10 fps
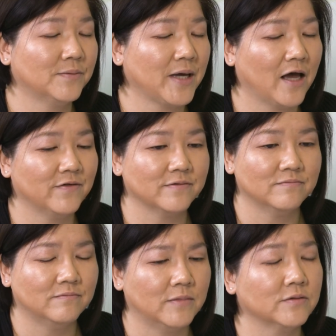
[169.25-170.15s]

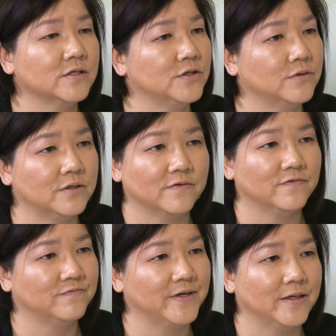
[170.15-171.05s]
having multitude of
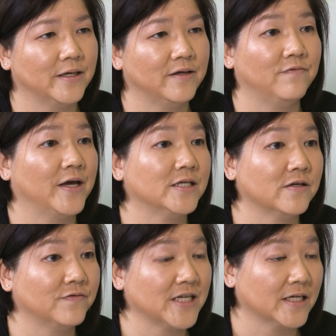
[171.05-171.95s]

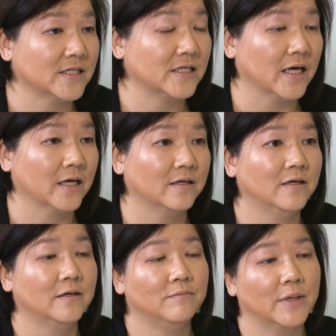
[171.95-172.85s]
invasive testing,
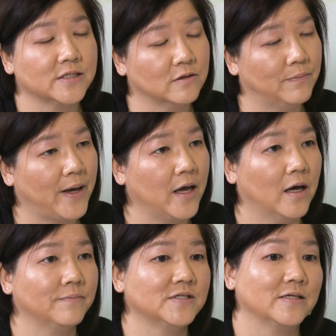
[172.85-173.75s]
muscle
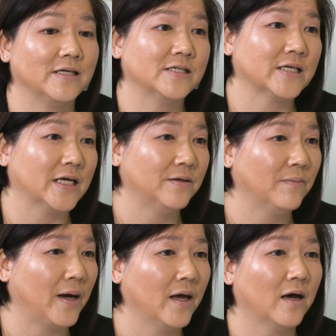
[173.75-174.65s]
biopsy, skin
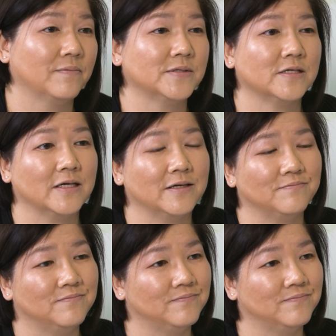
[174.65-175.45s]
biopsy,